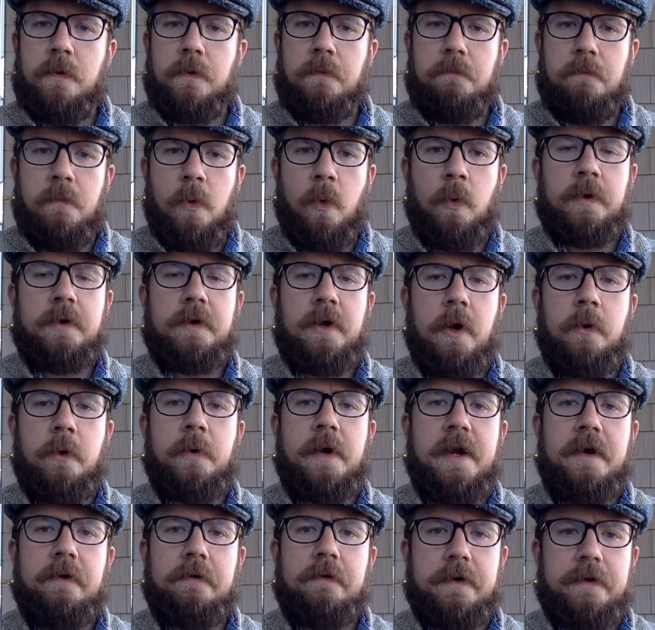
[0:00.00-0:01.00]
more
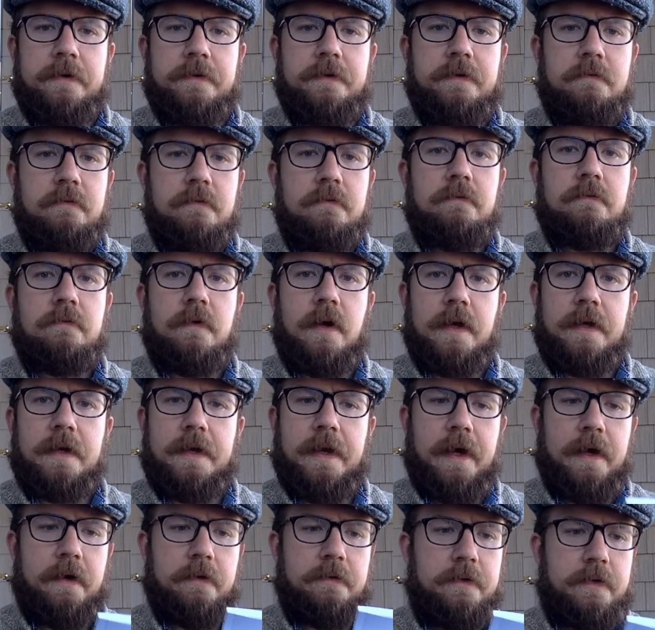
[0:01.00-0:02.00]
coherent right
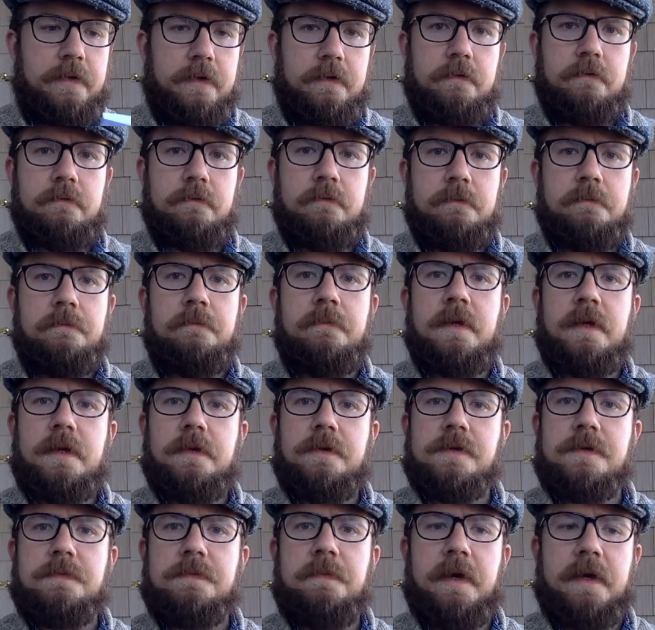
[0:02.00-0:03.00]
now than me
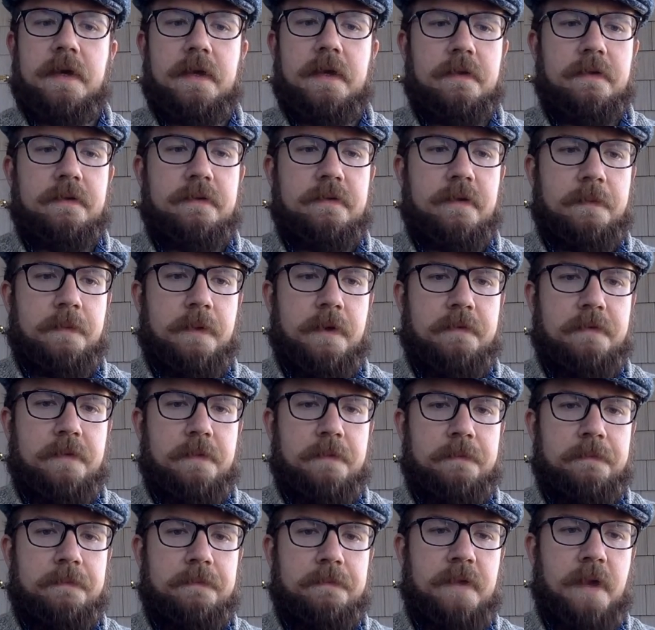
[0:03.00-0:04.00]
just making this up off the
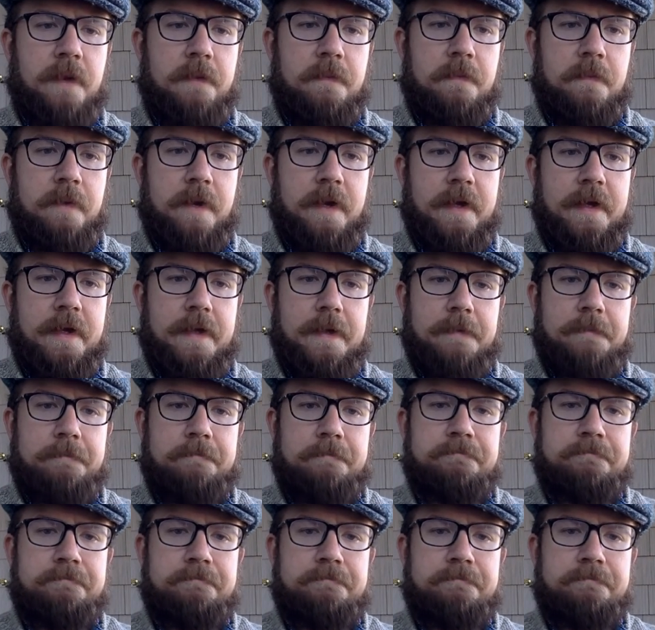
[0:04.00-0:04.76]
top of my head.